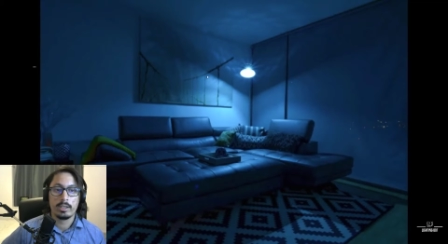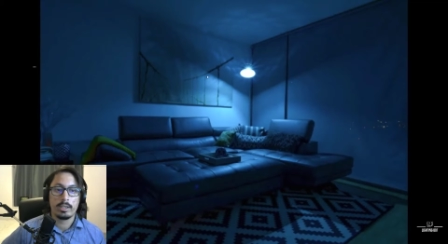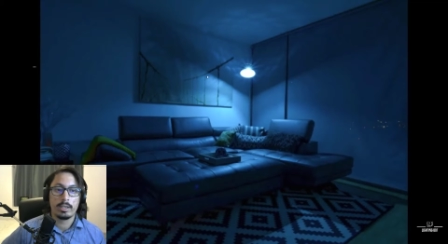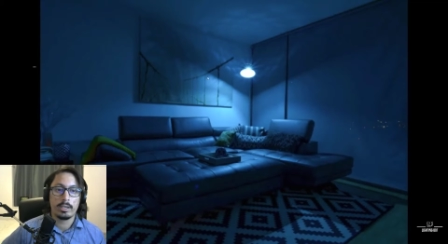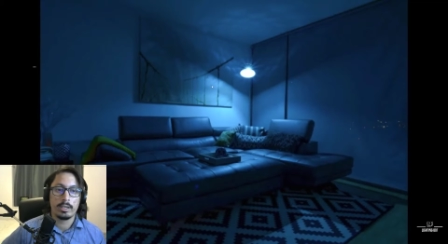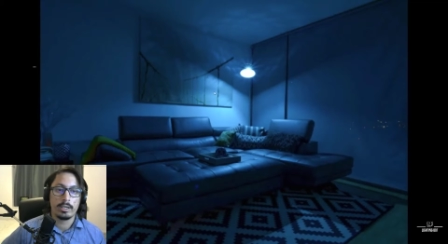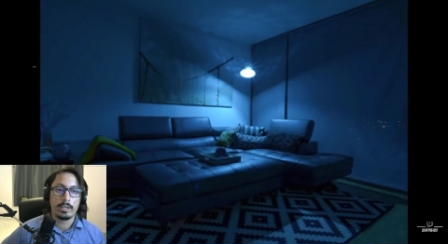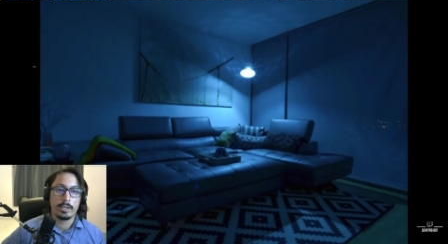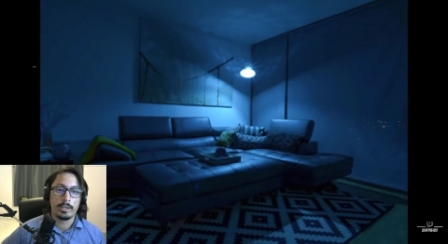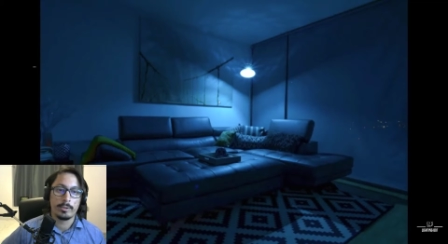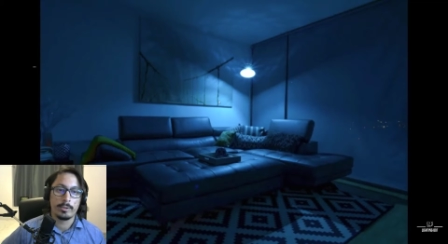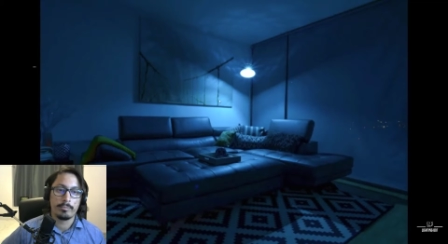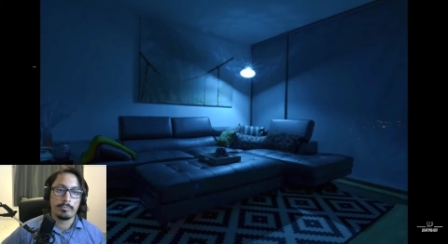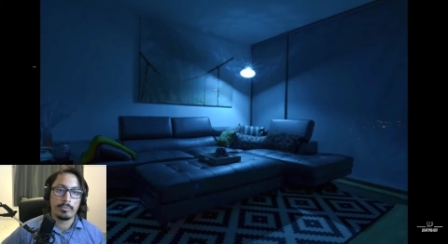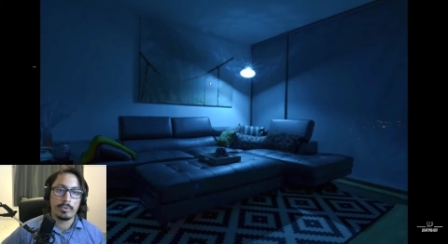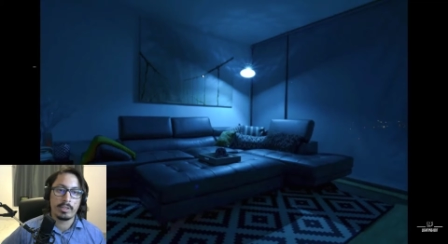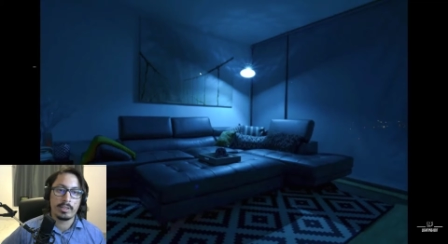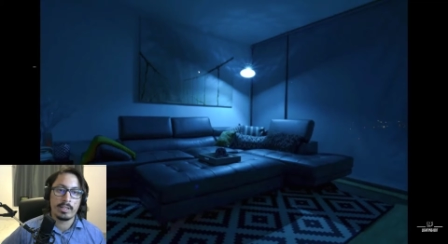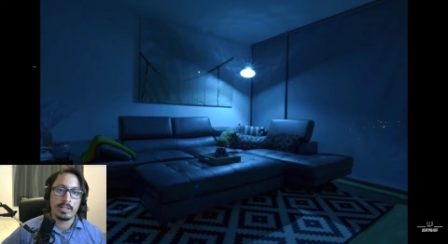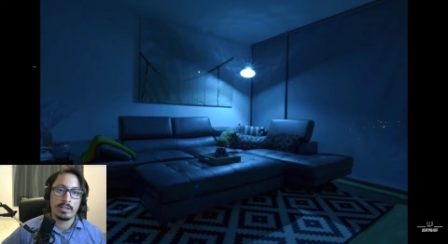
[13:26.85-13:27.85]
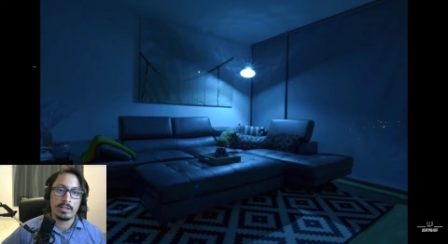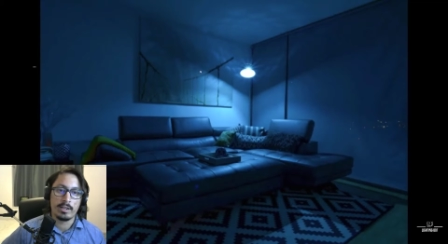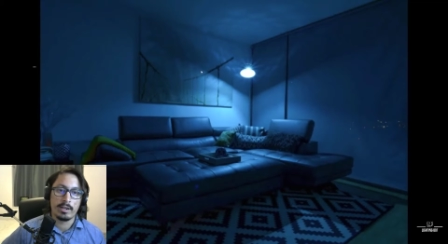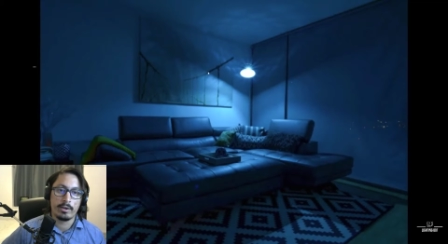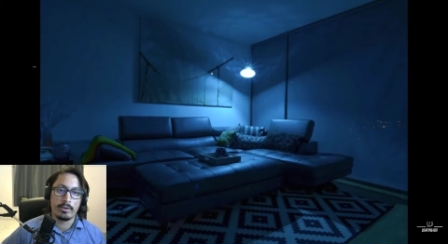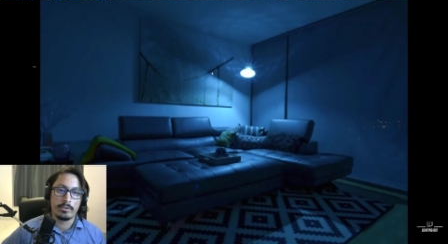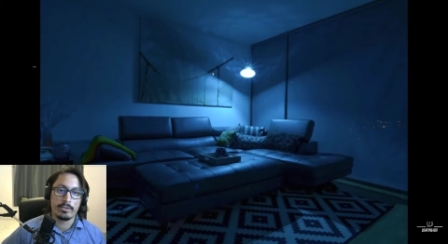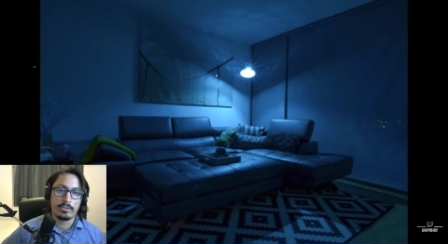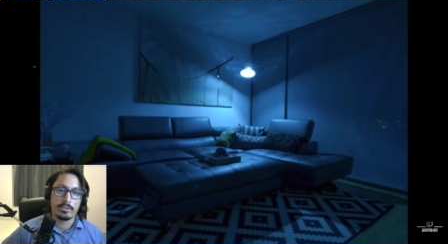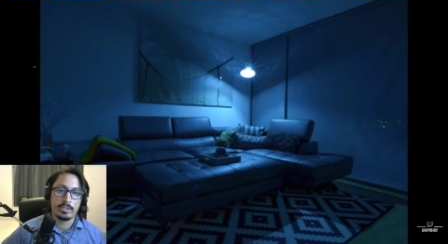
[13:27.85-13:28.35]
um, and then
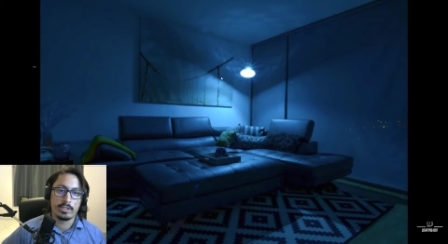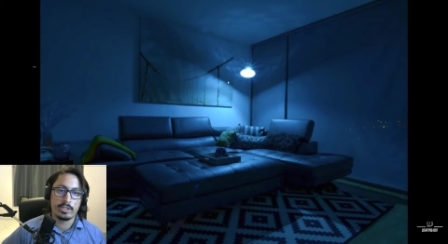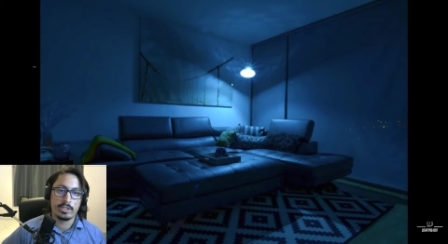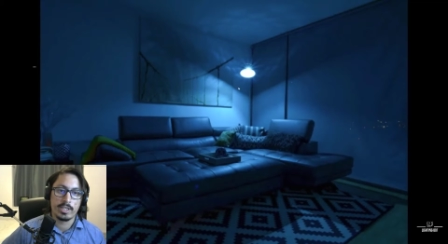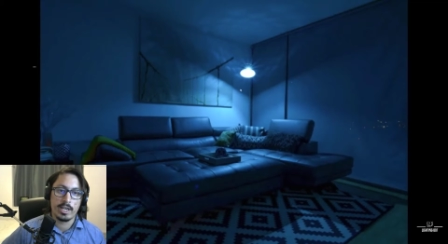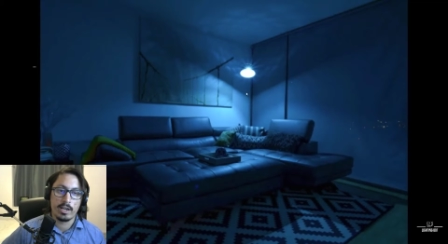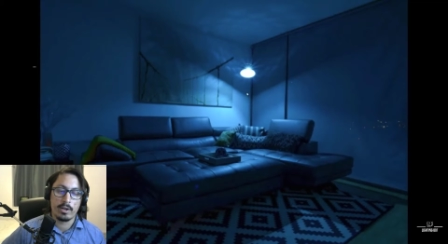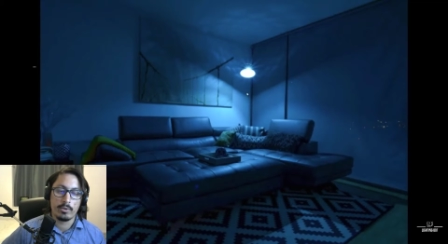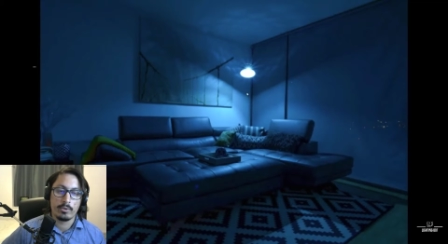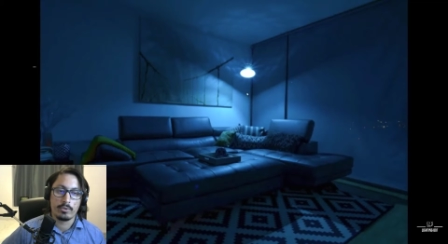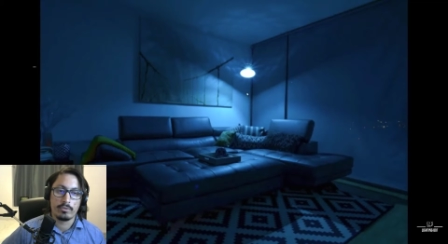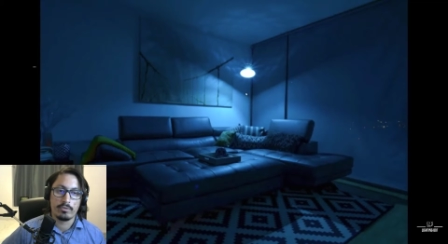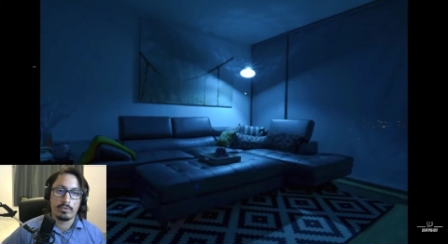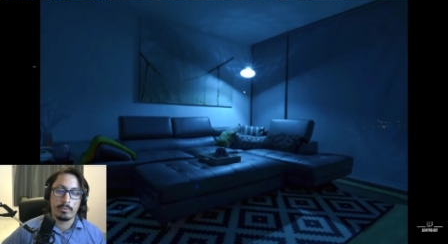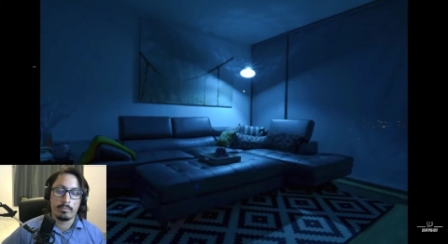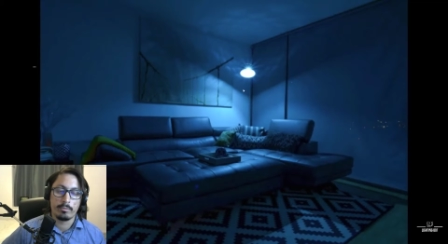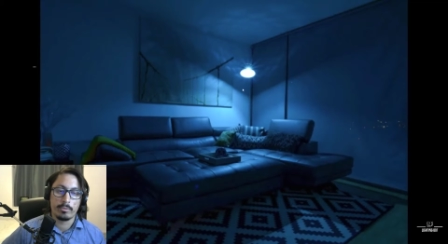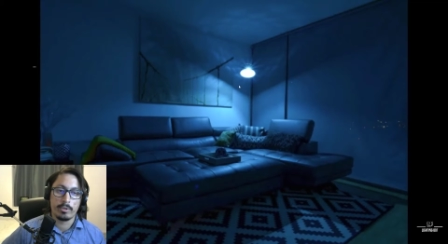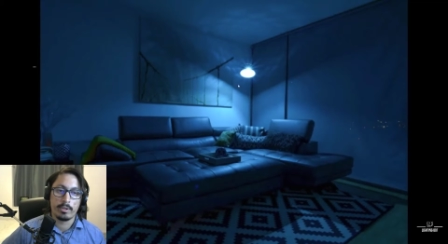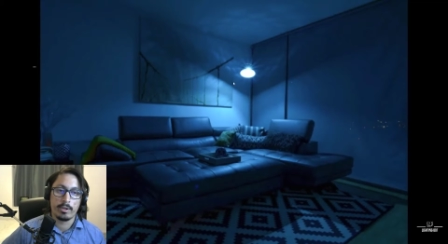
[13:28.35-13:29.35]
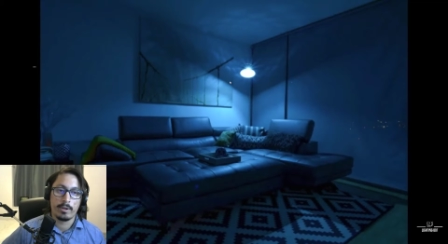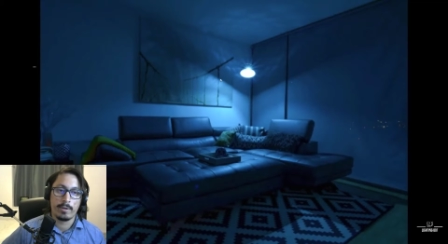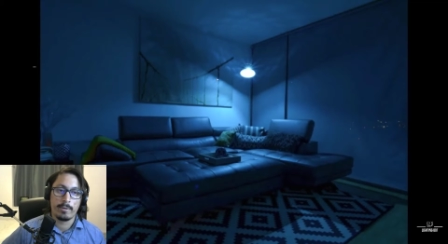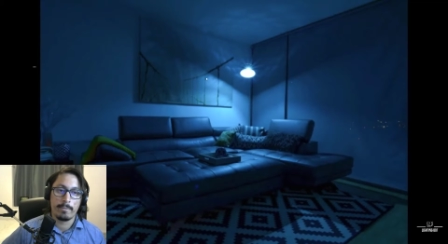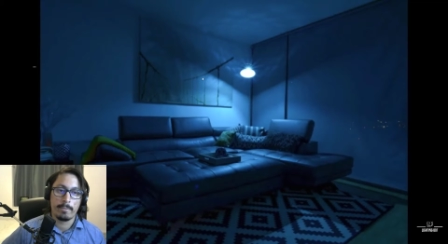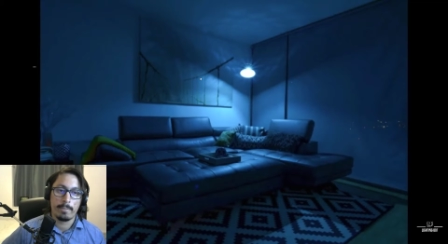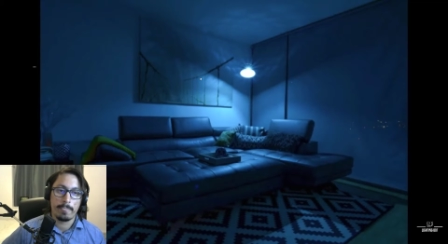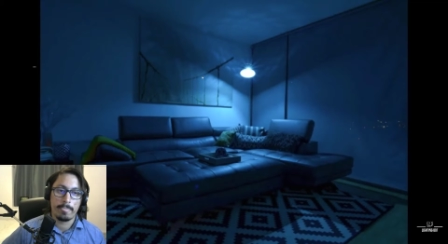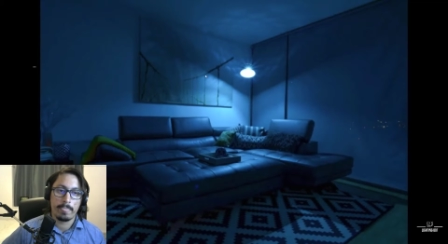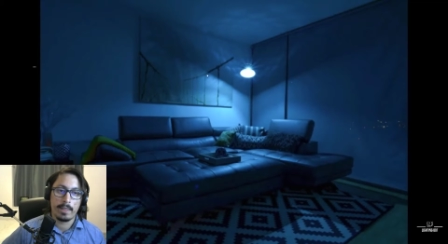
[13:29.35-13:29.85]
there is the shadows from
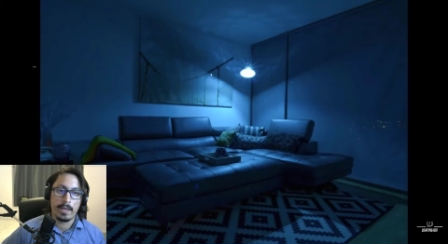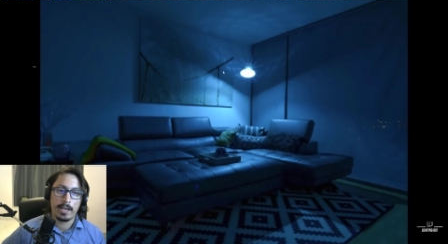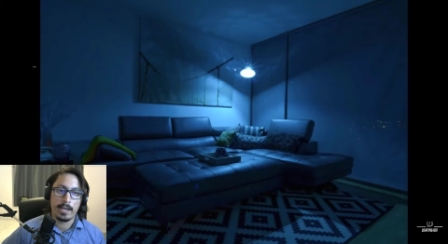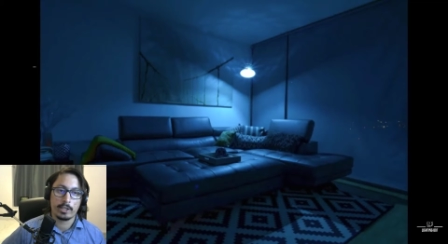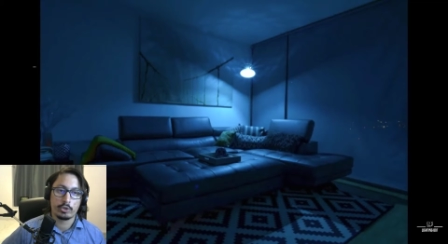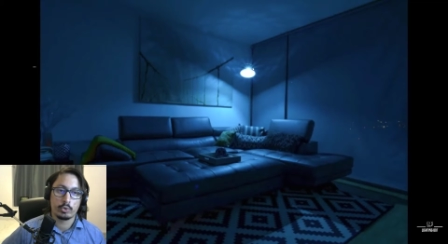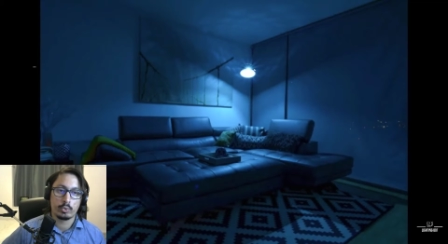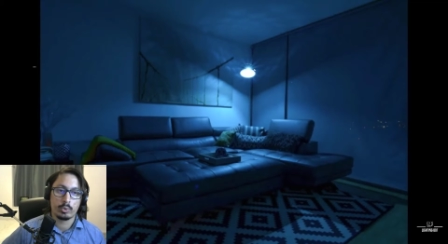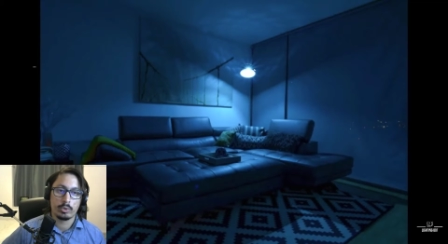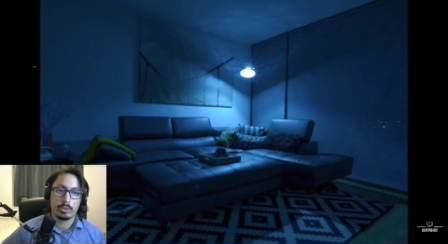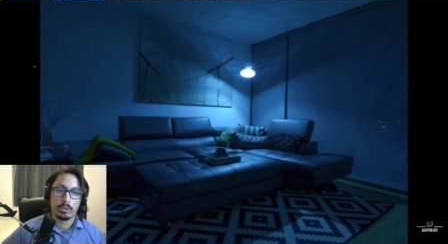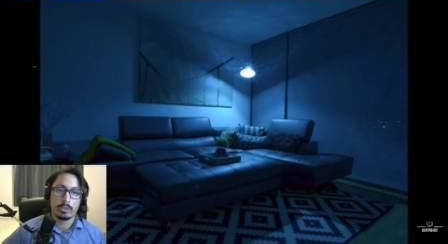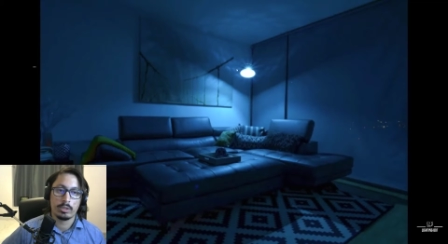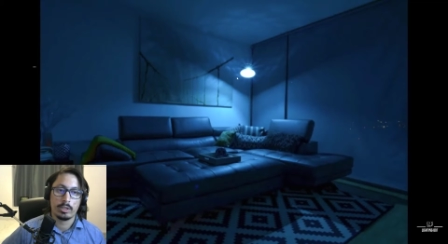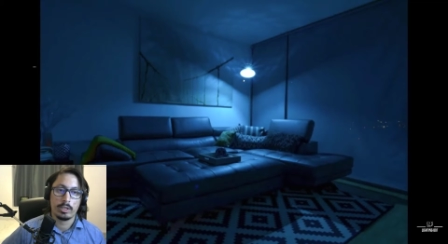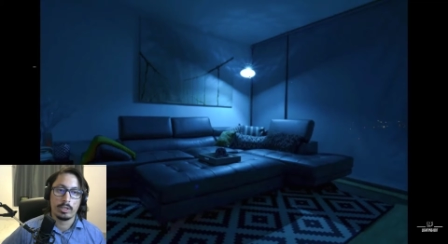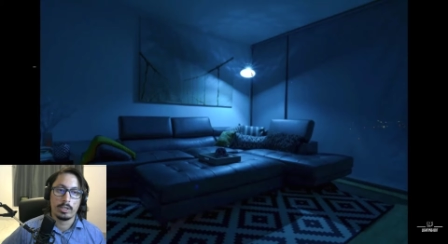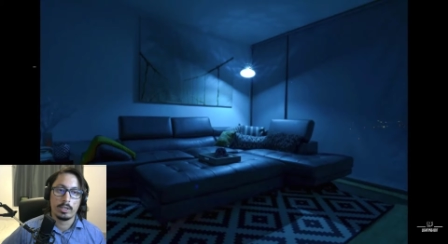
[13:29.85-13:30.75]
the actual